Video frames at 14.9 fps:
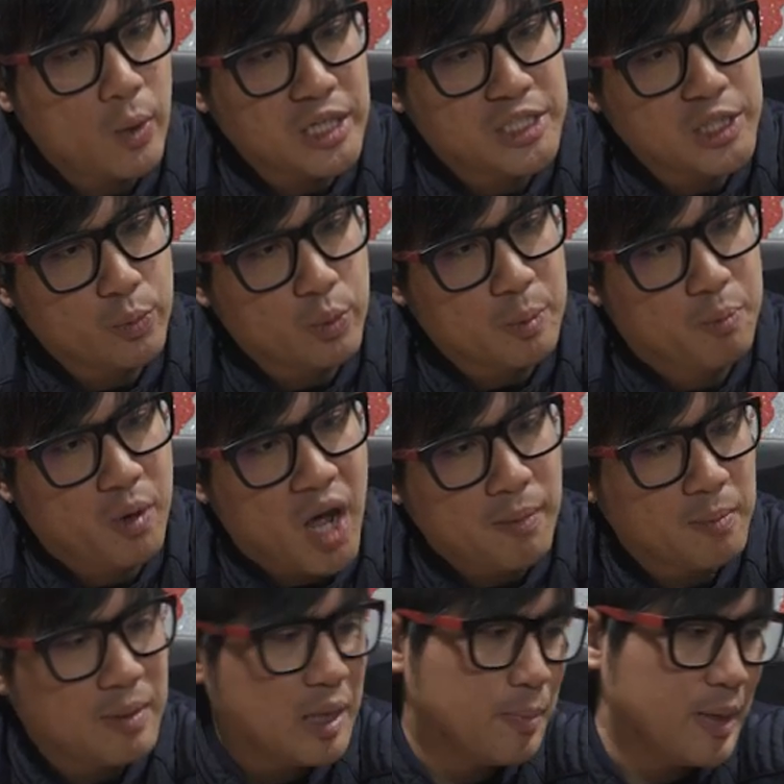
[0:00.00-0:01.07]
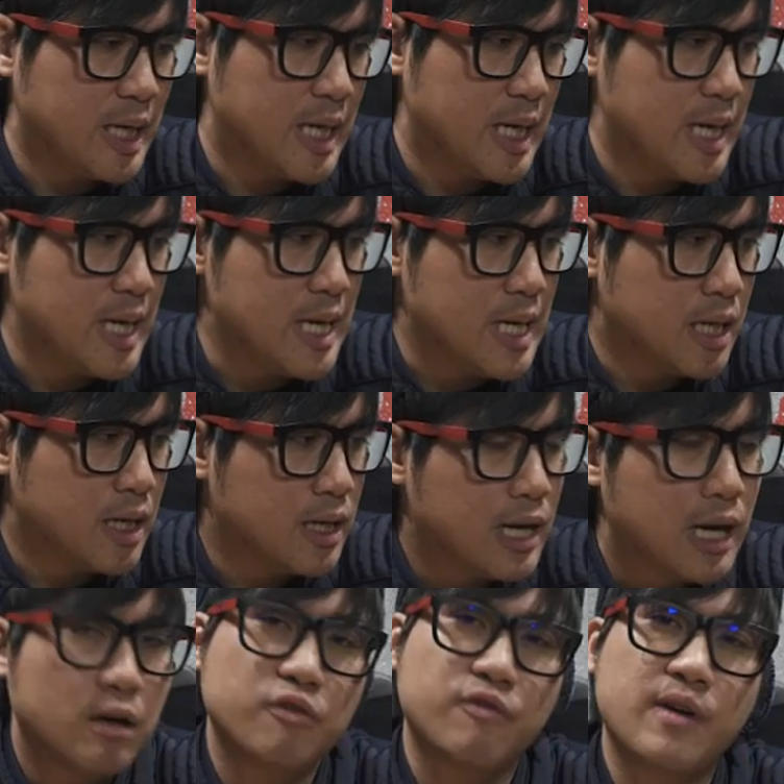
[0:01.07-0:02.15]
question would probably be,
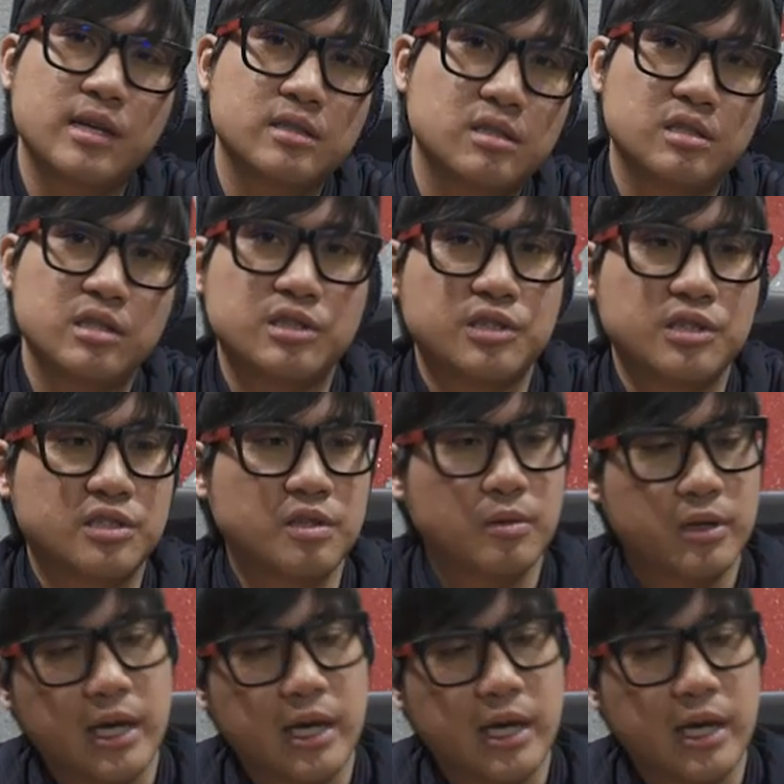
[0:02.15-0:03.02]
how fast is this system?